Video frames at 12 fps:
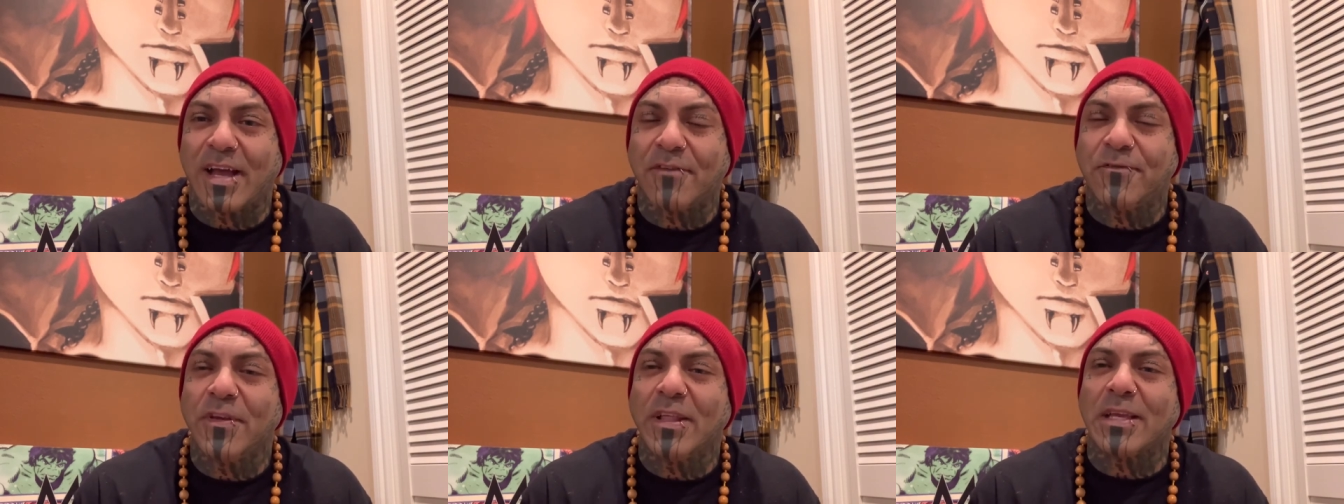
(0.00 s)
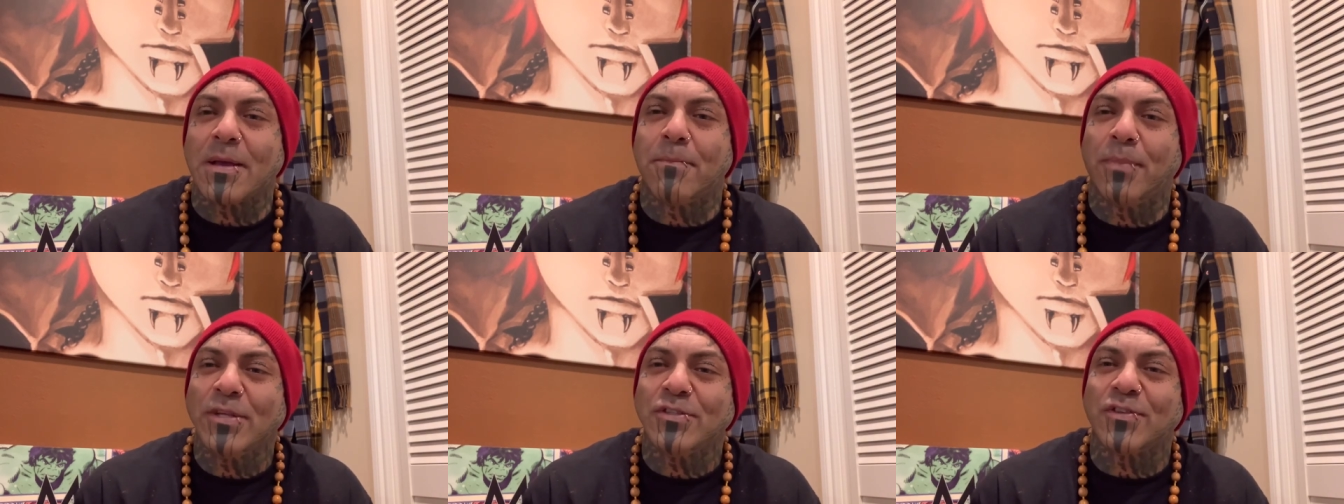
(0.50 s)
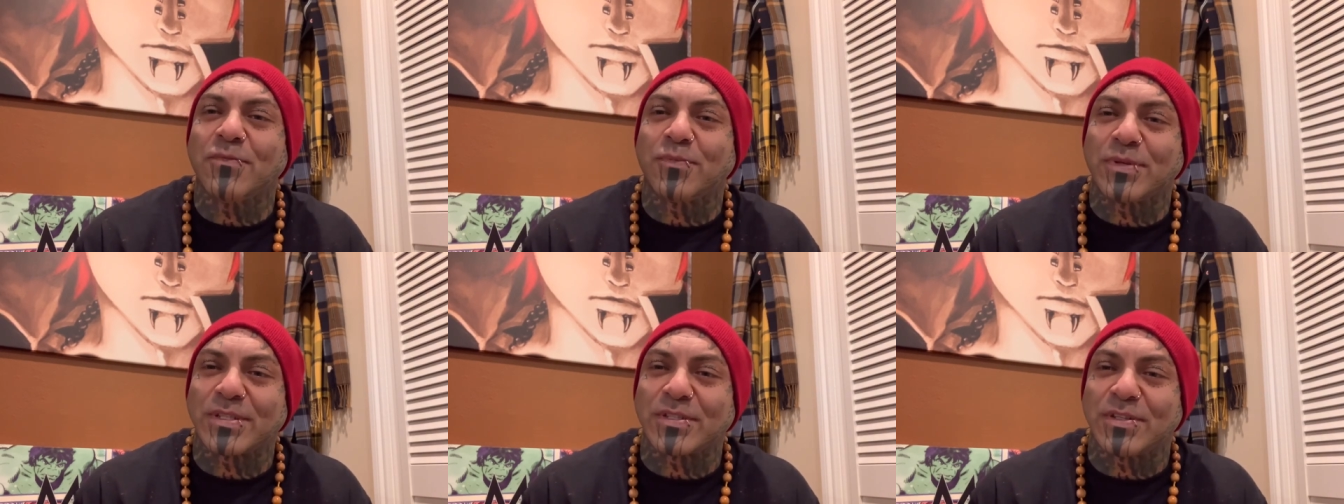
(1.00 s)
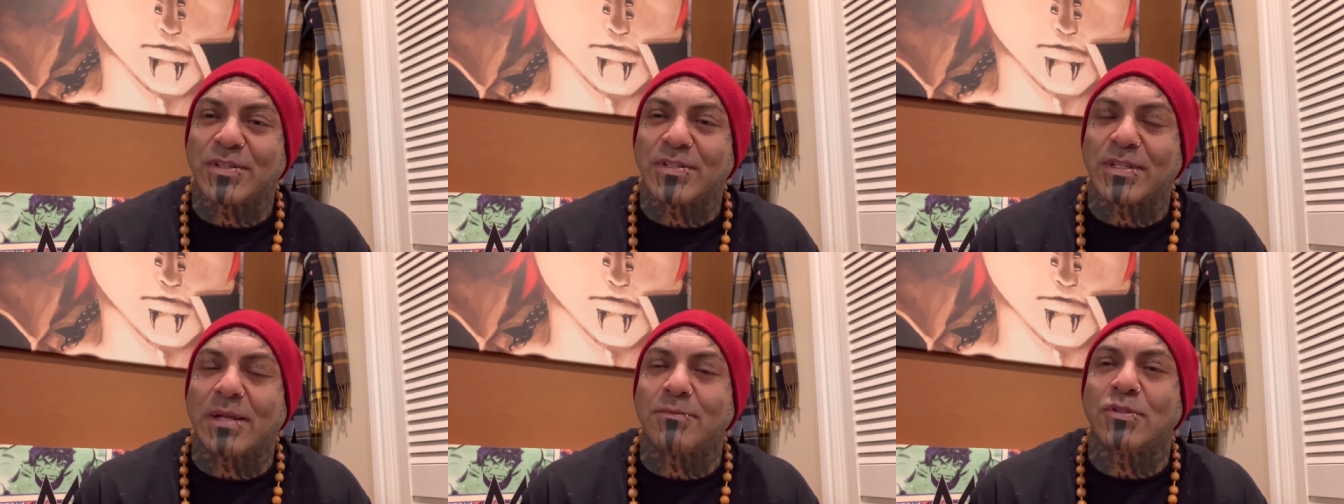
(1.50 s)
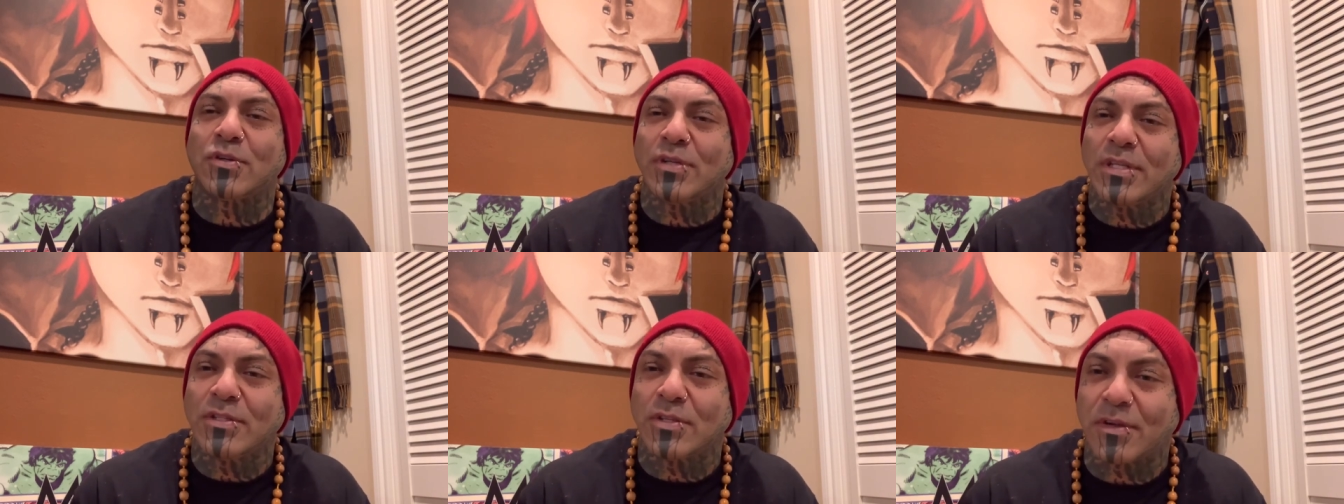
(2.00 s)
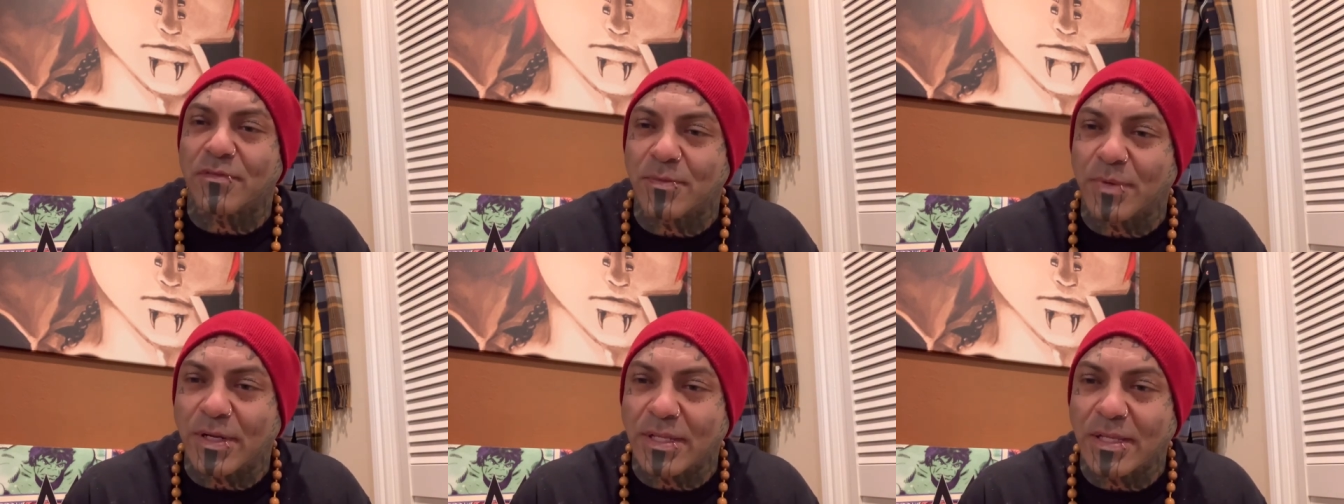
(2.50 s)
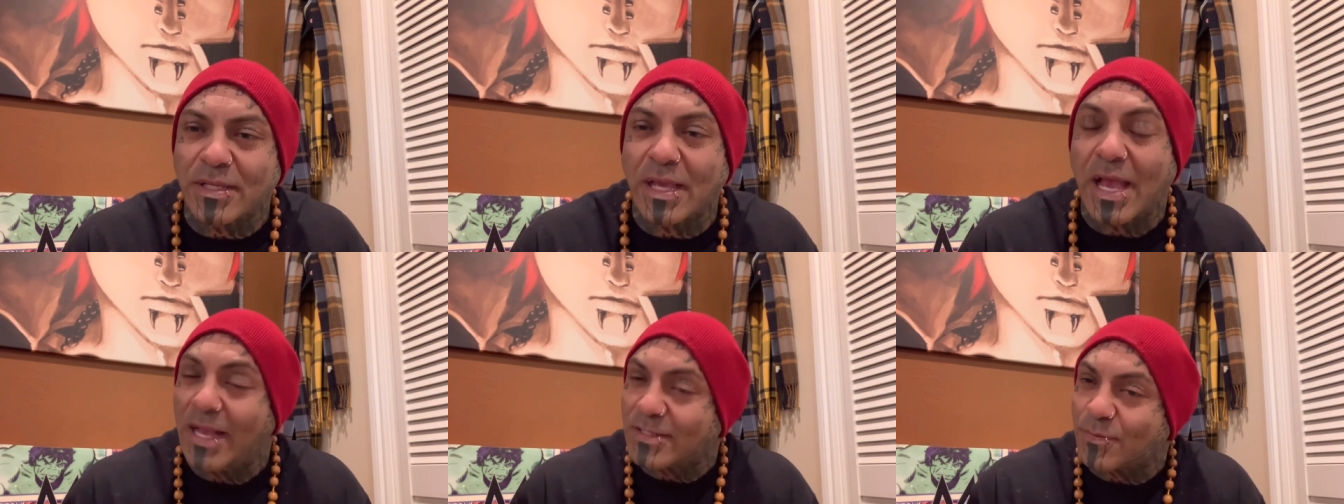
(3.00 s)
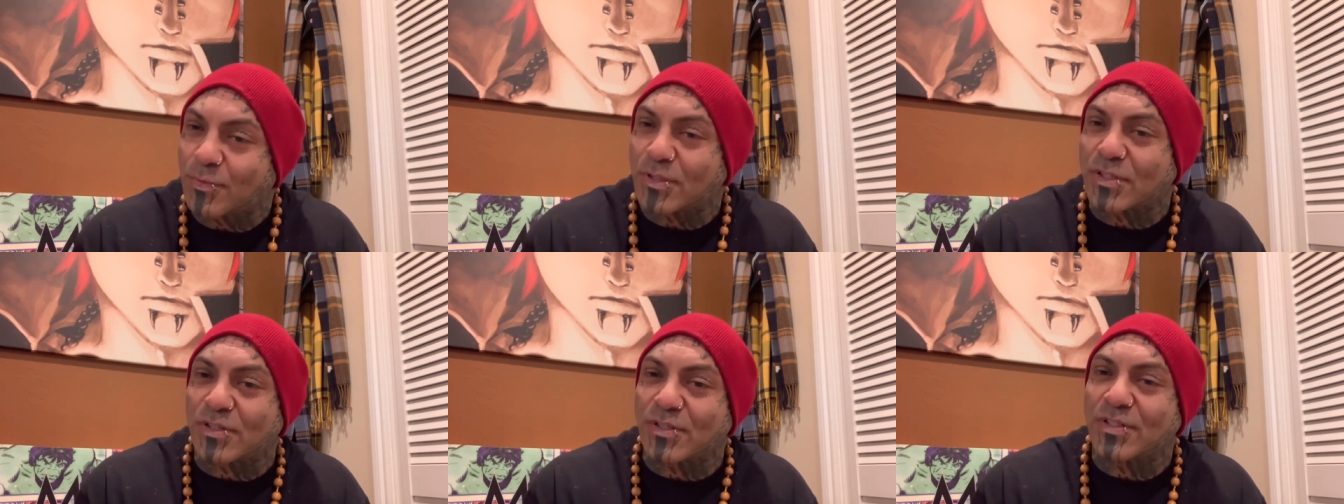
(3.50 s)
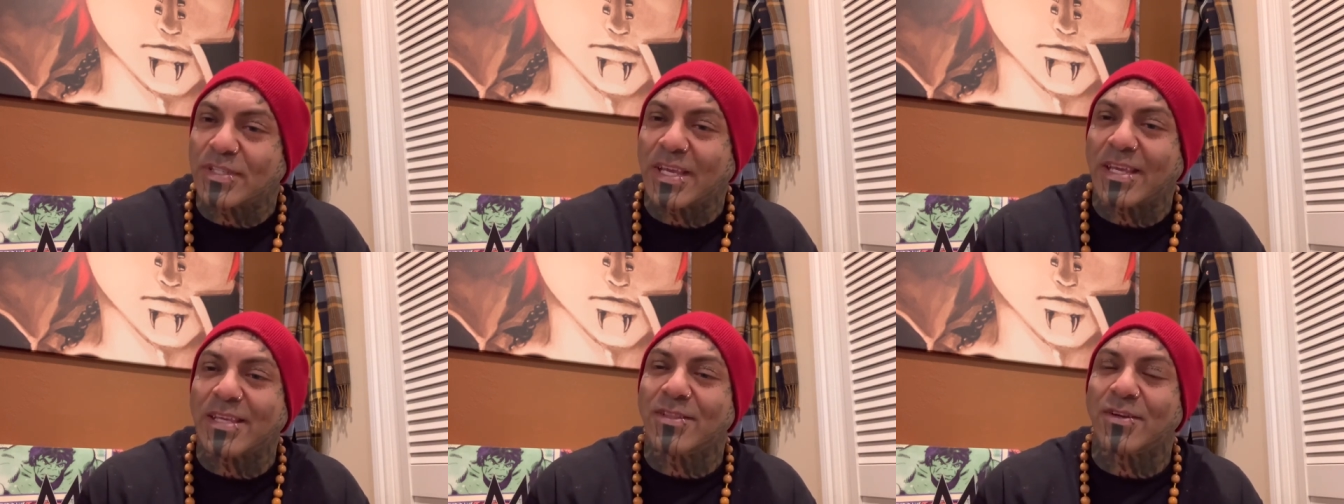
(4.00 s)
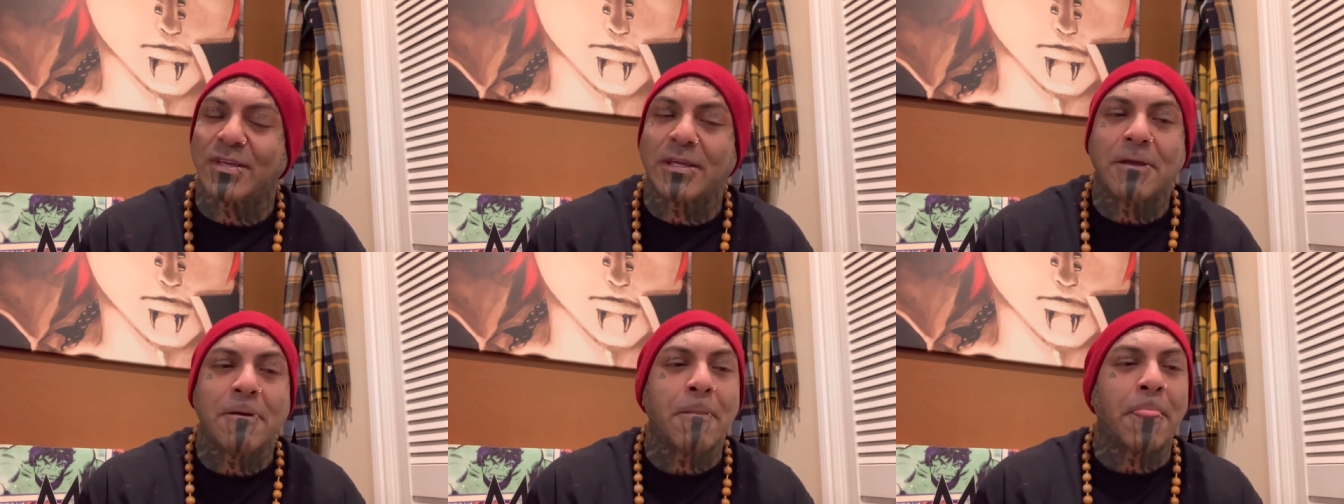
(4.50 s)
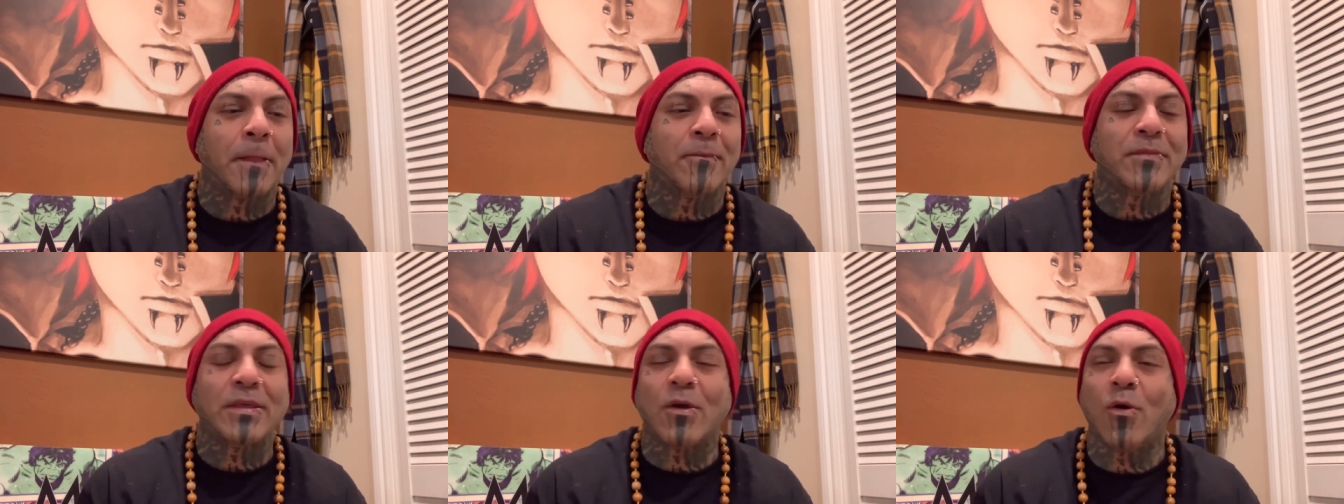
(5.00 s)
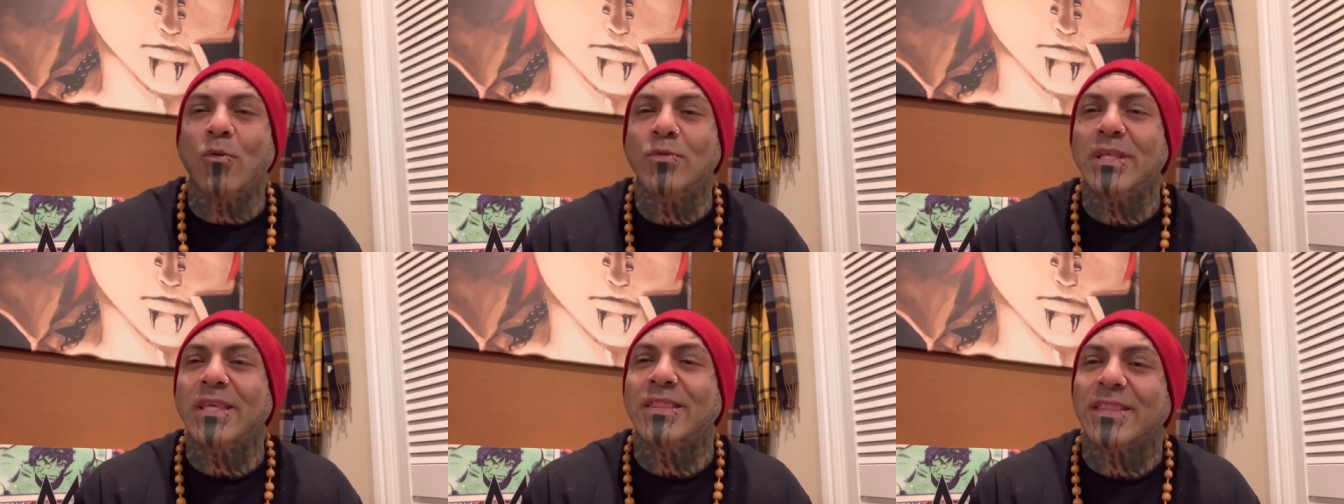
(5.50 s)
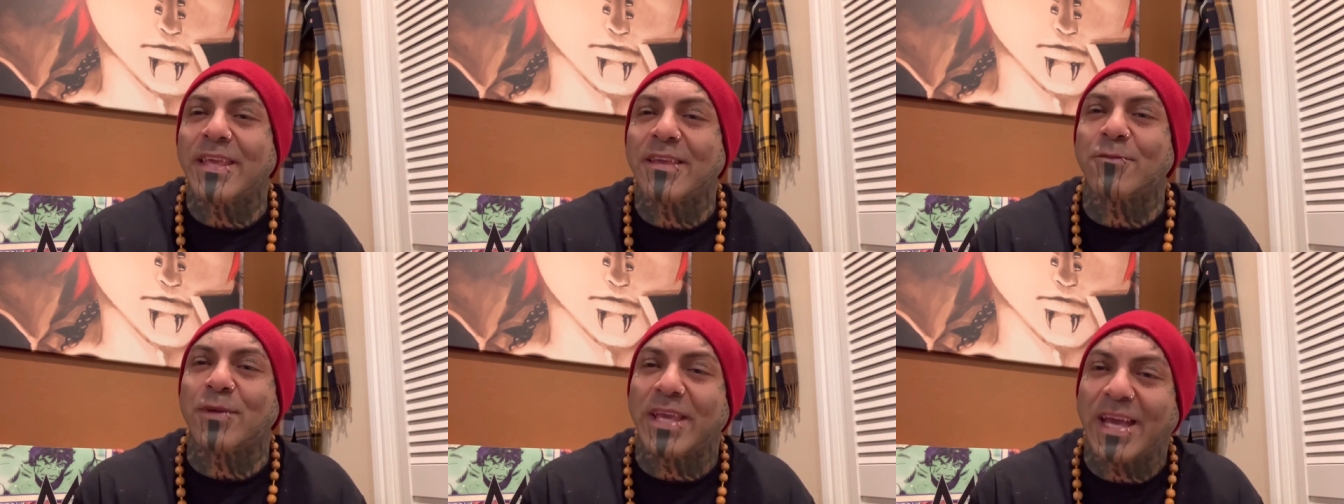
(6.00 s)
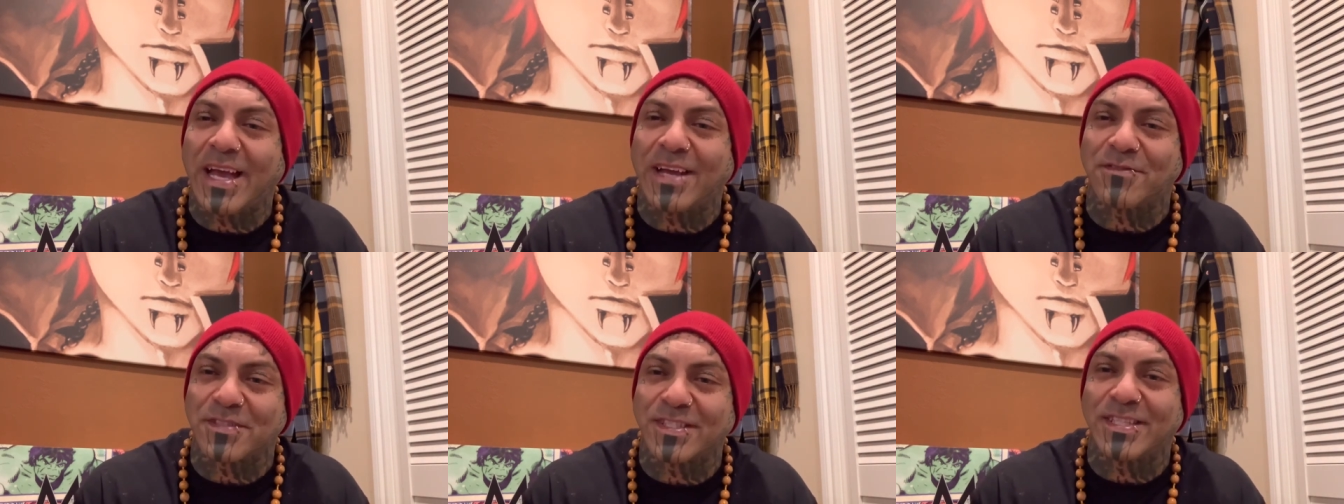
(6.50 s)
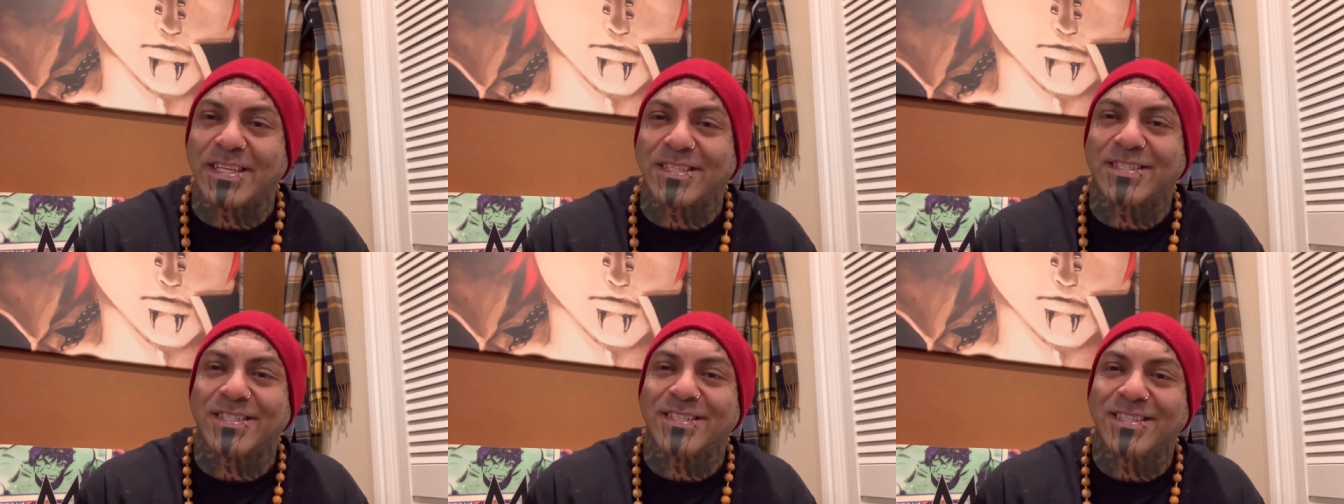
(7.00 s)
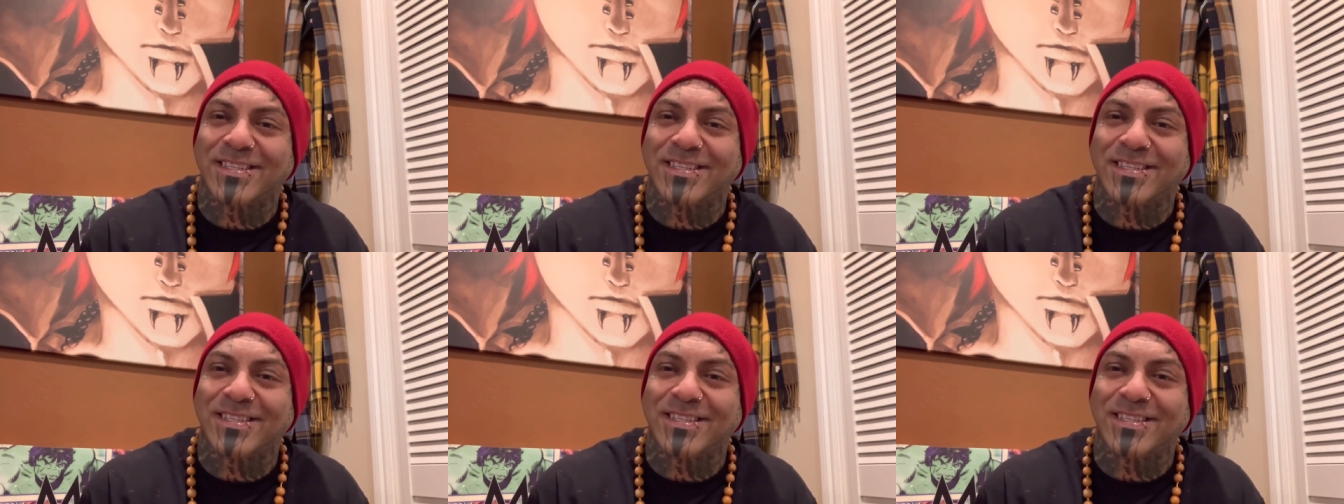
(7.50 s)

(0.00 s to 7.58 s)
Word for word: I feel like a bunch of prisoners, and I'm turning to everybody as a prisoner saying, look, the only thing we have is this.